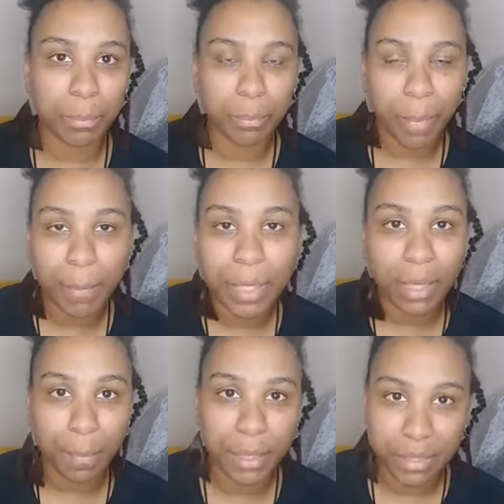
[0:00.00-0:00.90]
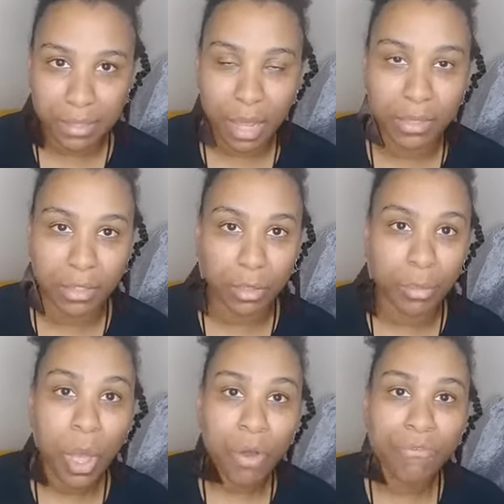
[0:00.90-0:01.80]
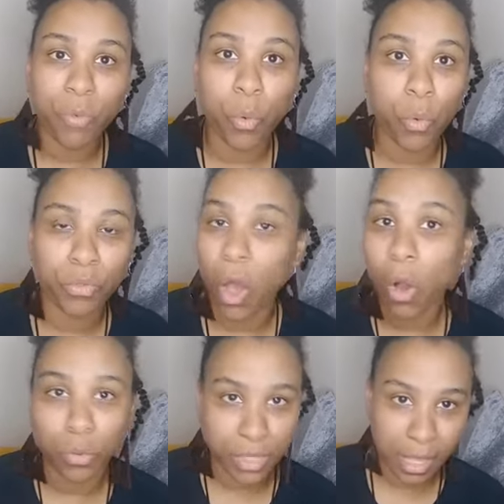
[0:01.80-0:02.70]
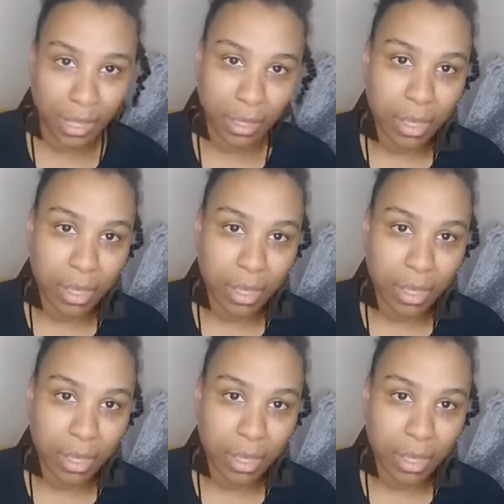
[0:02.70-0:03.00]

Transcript: bubbling up inside them for the whole year.